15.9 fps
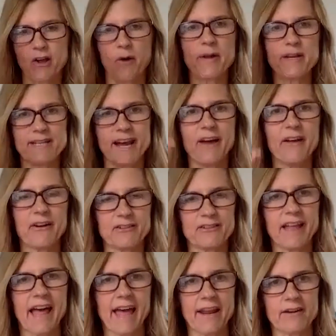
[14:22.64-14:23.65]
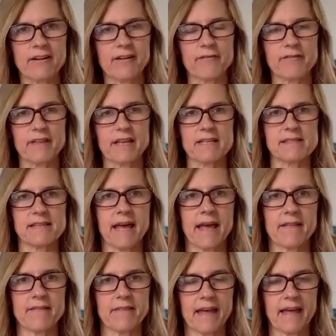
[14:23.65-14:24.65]
going down a ladder of things
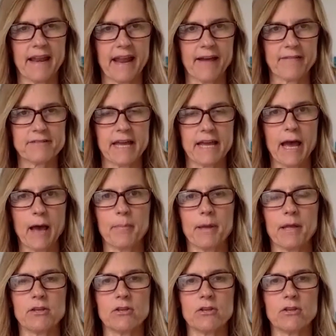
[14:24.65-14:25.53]
that have to happen,